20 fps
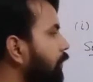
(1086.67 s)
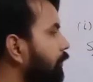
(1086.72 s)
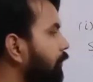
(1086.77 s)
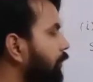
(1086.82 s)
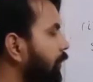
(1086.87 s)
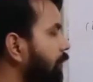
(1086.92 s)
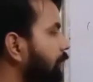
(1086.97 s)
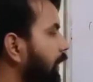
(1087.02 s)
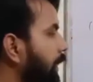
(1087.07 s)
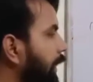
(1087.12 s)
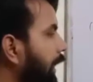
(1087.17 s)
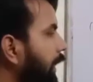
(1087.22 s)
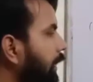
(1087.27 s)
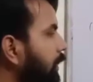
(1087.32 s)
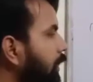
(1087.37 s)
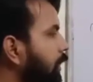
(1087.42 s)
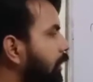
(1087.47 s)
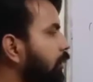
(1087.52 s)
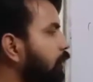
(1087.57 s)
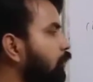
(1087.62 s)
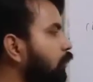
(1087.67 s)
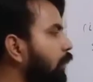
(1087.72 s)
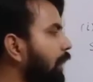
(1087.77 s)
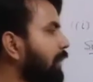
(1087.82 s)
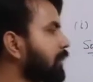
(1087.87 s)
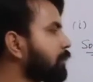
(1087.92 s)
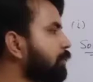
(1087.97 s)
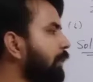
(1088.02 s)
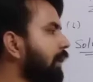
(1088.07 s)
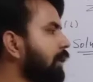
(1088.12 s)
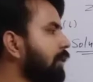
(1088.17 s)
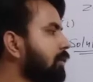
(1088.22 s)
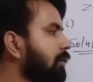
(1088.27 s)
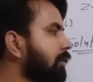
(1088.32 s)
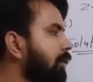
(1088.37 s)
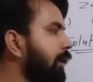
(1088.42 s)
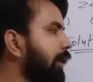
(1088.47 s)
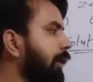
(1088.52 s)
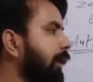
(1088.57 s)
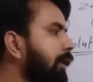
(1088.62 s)
we will get 2x minus
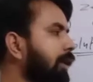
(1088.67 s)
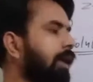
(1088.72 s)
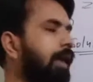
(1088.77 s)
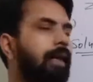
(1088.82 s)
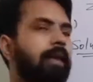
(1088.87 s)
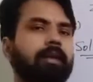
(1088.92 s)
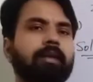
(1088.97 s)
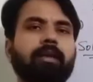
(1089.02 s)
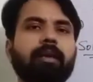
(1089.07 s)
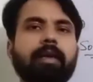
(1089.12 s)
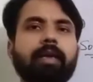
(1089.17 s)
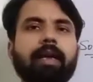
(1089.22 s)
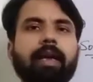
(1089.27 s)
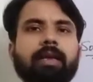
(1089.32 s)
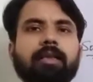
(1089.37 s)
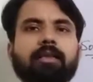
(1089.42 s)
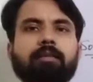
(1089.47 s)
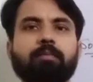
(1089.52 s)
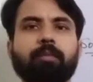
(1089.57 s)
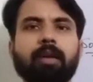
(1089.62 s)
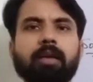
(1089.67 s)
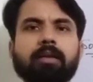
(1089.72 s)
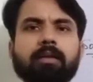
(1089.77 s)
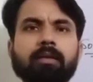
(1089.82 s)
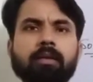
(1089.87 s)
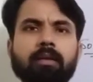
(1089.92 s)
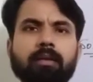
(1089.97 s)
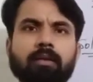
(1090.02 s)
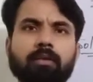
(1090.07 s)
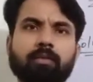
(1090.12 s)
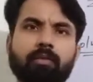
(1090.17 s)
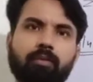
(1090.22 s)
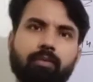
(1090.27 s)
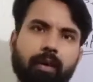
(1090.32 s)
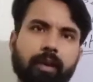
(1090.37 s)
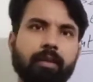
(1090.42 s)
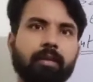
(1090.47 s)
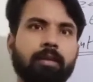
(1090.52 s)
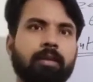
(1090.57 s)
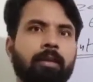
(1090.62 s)
3 and 3x plus
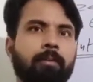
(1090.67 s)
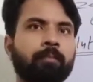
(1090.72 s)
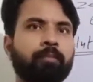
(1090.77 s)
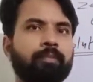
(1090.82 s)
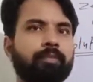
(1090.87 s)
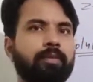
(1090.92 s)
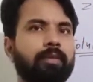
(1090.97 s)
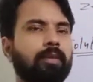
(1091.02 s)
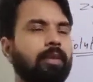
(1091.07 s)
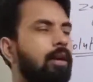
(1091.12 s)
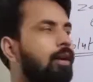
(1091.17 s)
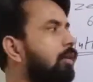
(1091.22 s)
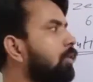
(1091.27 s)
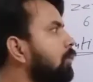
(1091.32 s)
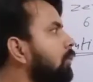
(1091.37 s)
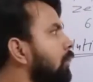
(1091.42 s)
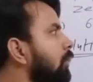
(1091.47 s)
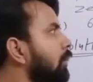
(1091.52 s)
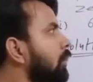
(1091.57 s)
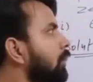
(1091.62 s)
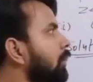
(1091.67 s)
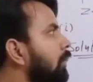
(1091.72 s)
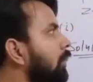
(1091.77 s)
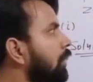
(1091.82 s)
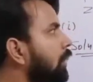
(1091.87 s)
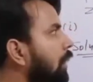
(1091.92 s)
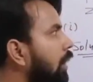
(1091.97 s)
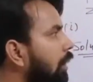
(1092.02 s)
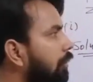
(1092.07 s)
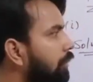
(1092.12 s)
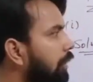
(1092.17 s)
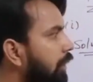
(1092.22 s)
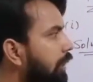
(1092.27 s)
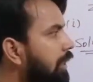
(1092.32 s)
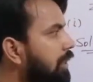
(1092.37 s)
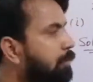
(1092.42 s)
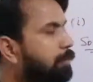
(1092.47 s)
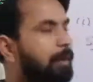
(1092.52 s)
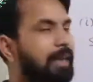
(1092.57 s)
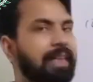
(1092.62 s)
1. Now our
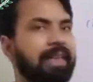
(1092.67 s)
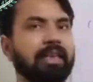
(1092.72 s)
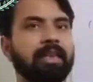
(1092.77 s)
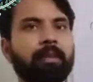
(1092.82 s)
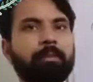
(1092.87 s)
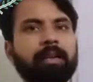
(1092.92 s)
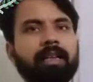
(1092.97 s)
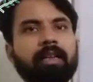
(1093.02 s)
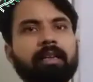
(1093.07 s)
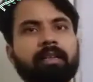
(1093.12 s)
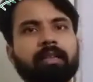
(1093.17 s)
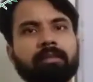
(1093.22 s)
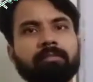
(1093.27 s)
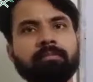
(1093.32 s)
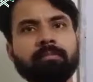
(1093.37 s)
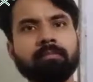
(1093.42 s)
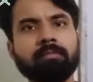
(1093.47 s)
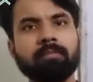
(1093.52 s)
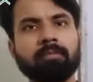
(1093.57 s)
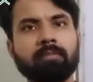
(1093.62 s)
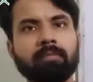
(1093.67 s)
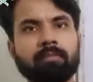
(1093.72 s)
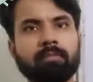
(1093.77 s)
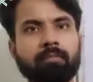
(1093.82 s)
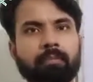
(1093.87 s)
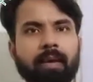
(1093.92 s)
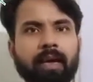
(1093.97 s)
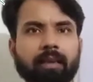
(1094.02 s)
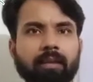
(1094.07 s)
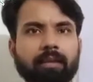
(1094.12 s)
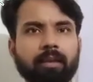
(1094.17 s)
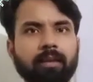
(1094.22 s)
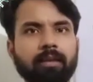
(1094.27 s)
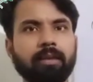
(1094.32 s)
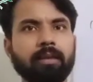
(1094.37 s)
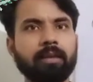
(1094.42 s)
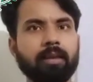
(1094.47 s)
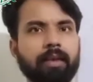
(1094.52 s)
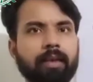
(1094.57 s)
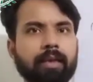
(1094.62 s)
splitting the middle term method
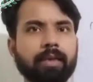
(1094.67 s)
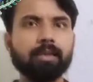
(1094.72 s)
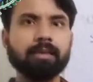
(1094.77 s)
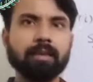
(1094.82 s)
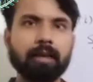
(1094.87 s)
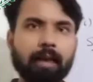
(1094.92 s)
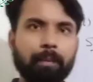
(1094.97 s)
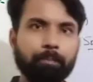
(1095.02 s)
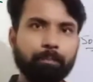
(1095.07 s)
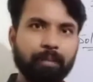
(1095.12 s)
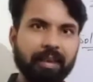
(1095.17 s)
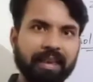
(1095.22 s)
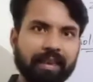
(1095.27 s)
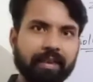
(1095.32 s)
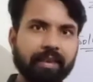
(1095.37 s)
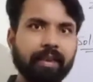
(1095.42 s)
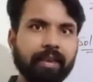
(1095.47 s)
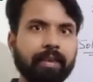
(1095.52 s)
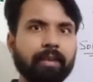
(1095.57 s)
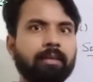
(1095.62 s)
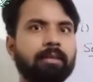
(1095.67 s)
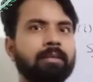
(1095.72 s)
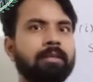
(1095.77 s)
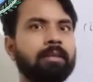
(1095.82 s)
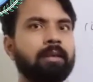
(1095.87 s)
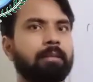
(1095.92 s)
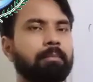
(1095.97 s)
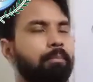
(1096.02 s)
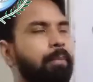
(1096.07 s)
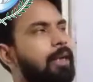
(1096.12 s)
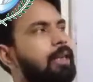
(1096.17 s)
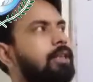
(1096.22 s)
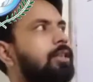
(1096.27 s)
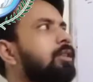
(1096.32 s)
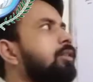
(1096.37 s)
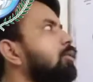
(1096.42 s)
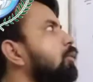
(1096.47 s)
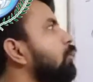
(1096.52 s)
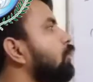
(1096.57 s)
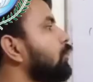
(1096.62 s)
is completed. But
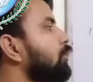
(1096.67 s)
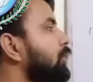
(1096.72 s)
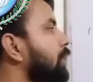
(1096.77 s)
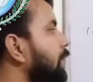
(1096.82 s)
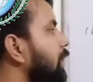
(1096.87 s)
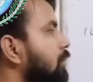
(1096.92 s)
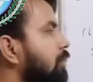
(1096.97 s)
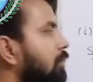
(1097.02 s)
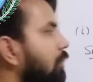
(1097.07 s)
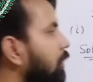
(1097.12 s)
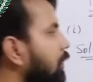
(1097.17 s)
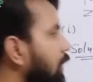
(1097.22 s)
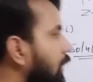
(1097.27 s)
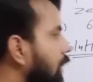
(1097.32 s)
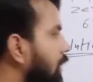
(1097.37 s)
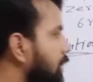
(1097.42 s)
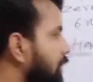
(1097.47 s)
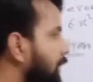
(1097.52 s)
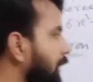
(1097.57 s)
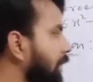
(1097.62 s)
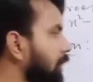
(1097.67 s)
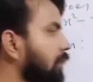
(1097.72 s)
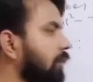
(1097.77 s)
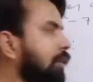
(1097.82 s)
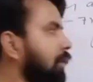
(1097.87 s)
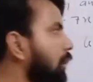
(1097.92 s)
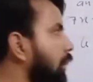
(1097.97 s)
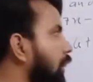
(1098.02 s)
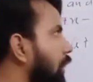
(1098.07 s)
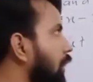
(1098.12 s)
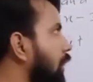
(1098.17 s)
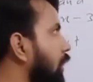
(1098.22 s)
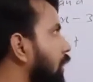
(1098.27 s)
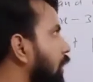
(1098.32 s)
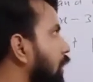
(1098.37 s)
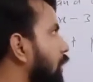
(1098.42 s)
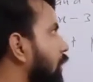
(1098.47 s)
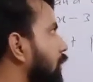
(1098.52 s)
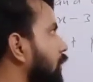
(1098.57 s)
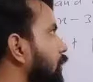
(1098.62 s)
question is not asking
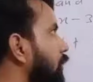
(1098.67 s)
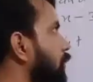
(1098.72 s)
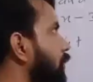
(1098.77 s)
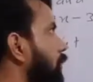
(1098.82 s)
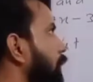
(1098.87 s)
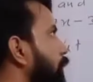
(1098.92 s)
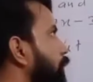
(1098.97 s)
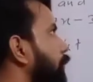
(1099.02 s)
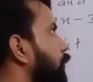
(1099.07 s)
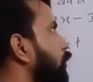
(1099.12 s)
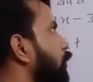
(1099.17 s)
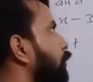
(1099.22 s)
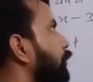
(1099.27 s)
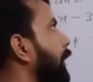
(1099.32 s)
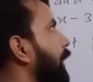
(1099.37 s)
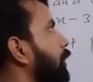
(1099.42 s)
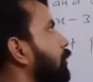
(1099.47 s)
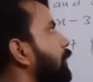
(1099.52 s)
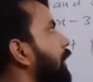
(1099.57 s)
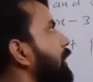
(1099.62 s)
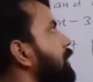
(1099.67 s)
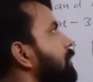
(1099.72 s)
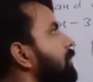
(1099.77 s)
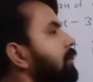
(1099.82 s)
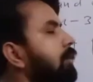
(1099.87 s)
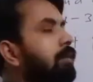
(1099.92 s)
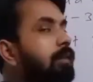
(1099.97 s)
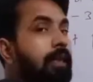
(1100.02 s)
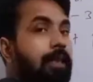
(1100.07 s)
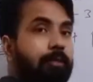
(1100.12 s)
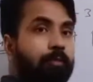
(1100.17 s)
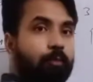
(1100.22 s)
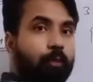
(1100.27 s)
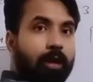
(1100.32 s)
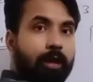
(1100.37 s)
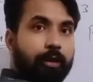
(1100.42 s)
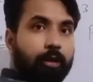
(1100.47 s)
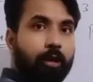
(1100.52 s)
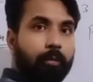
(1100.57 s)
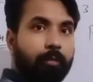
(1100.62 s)
to factorize this
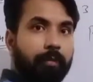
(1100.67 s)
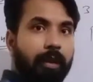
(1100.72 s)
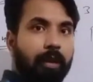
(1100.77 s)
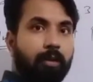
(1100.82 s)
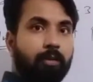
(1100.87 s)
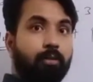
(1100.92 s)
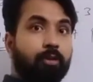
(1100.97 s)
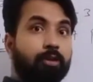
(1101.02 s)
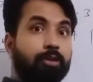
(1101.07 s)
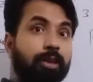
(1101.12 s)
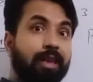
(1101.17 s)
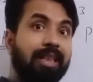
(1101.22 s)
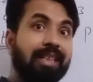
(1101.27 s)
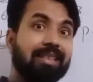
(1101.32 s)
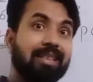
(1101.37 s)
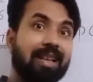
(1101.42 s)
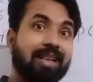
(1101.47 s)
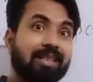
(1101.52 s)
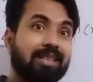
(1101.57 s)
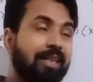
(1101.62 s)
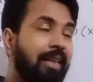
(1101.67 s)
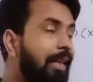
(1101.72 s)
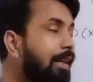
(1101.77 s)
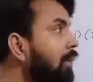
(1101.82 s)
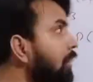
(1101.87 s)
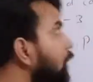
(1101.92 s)
polynomial. Question is asking